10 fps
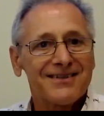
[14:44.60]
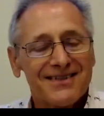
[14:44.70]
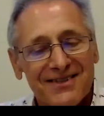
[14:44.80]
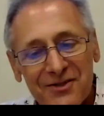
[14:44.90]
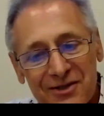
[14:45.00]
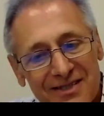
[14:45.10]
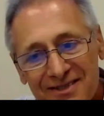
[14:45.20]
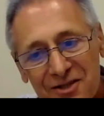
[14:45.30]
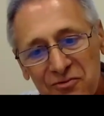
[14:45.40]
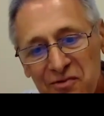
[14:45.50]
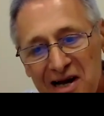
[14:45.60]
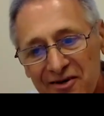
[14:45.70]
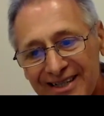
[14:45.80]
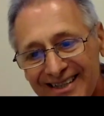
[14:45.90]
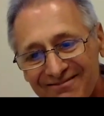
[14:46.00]
So this is not
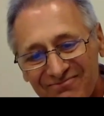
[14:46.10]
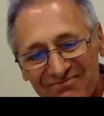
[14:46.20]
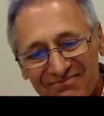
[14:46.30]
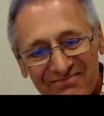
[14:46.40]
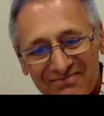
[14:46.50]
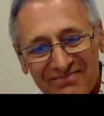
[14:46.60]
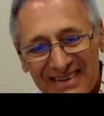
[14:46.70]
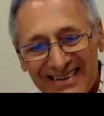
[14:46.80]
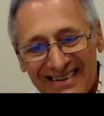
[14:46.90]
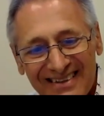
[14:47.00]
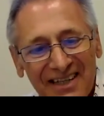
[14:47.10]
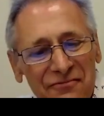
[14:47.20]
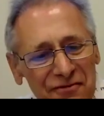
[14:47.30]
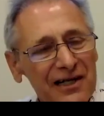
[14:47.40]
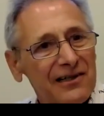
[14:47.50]
very
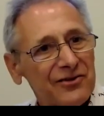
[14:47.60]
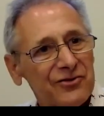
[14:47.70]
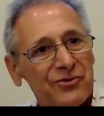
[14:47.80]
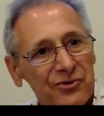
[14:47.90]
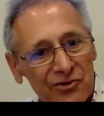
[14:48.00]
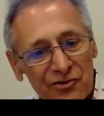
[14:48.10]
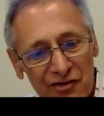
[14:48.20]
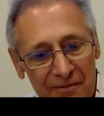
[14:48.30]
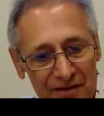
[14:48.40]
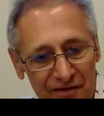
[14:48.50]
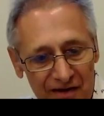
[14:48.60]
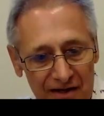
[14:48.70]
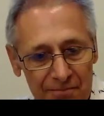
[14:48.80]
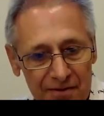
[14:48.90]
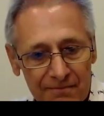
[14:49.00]
difficult to, to sum this
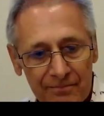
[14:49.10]
up.